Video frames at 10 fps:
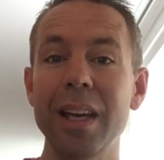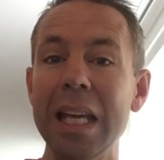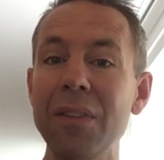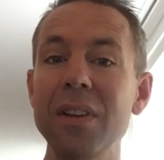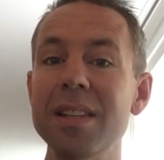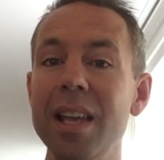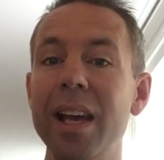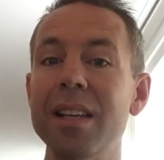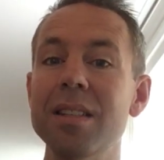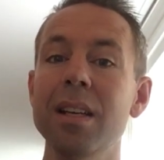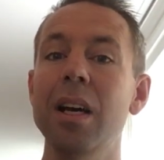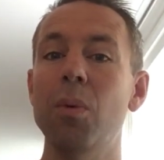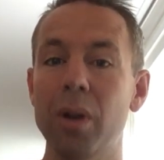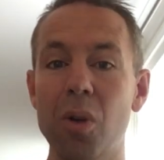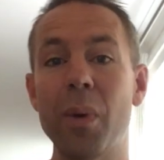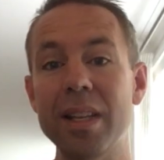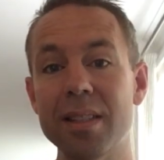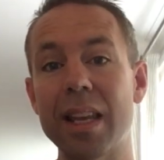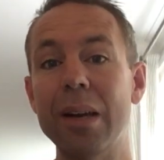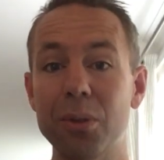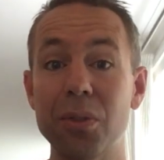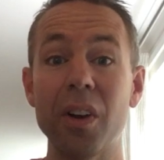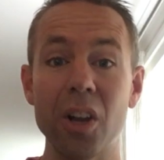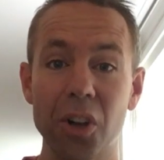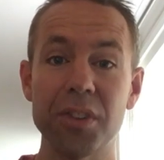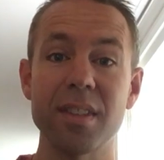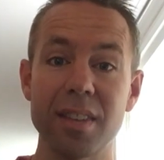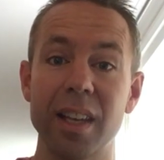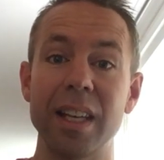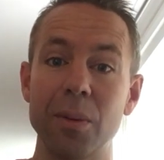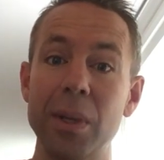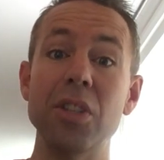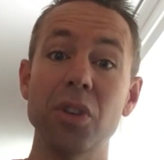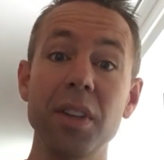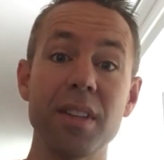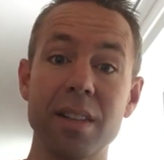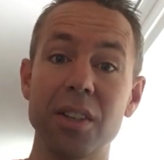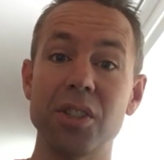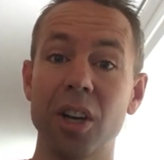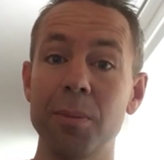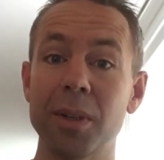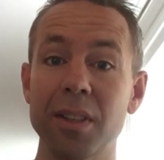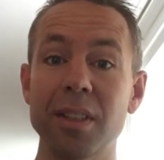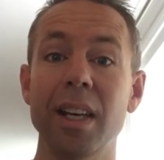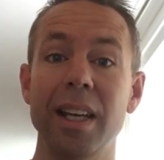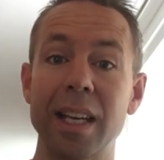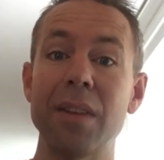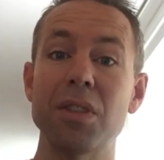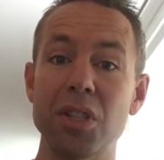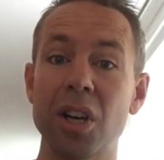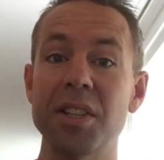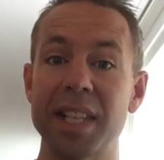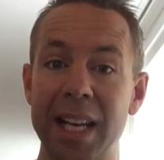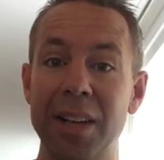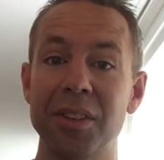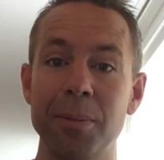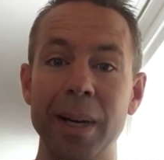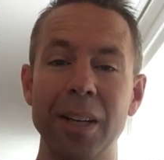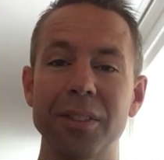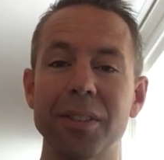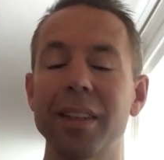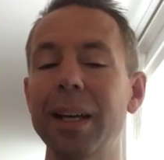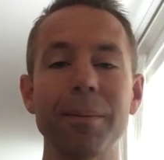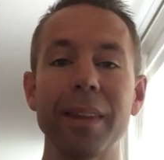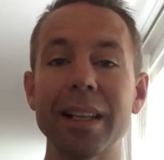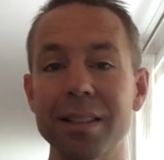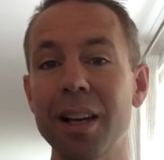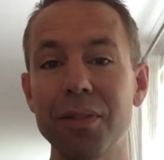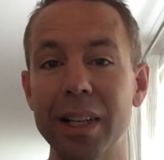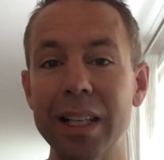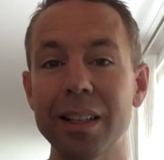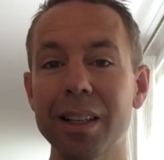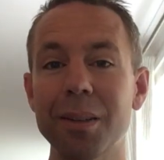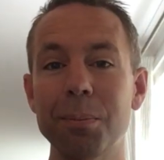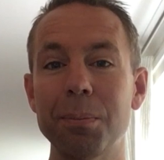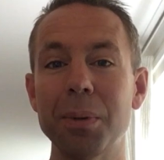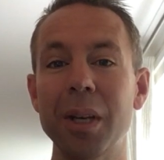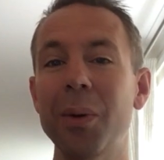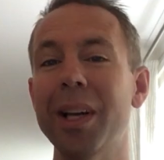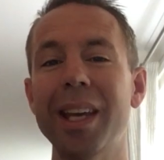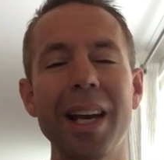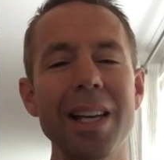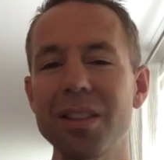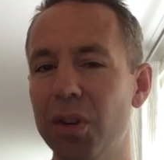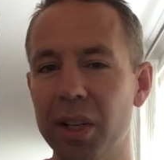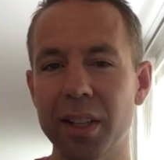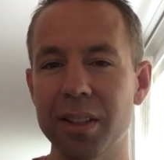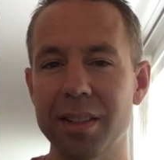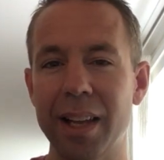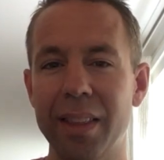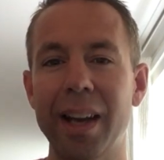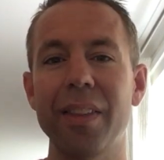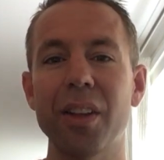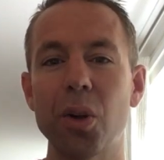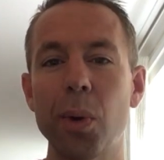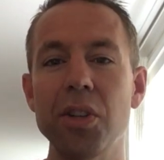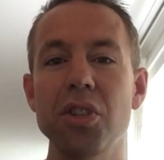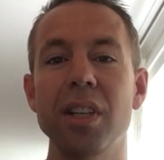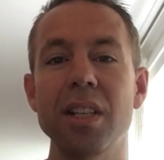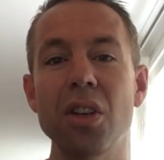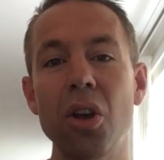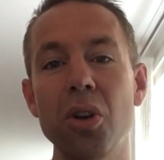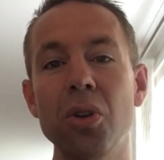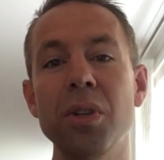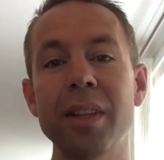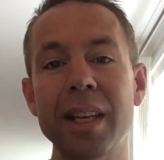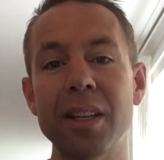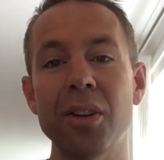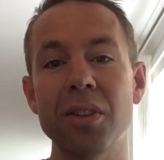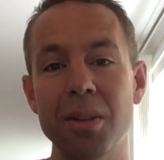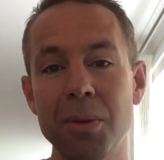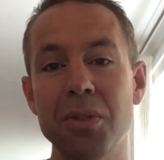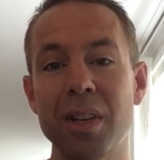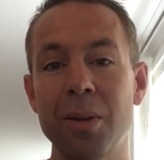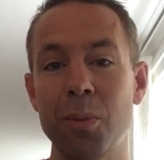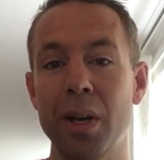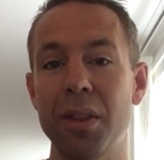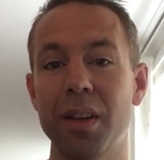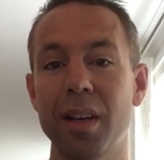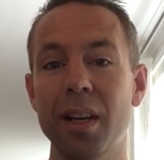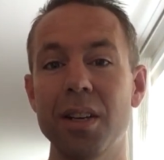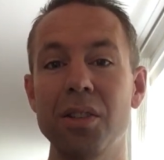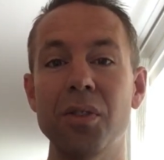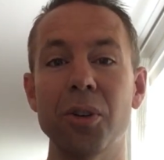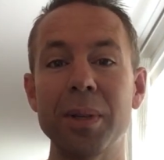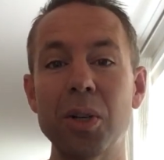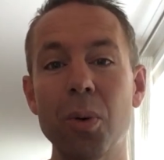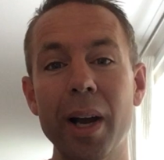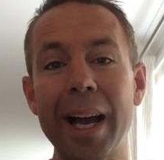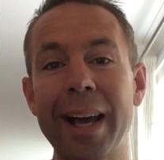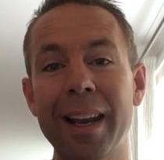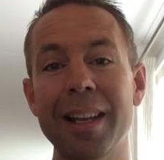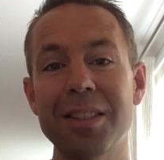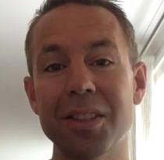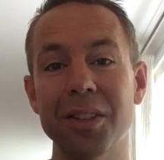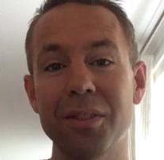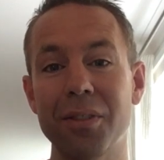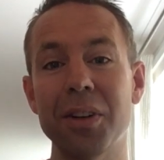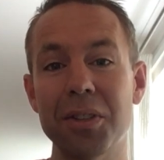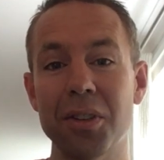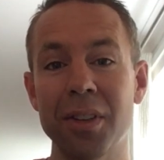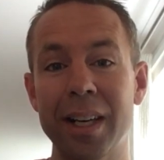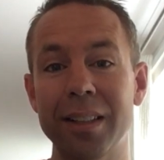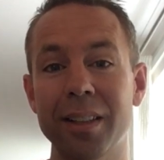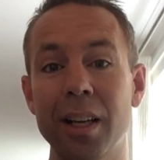If it says, well, on Wednesday it was very hot and sunny and we enjoyed the sunshine because it gave us a chance to get out and about, yep, that's lovely, but no one cares if you can understand that. The question is, who did they go to the museum with? So you've got to be quite analytical and focus on that.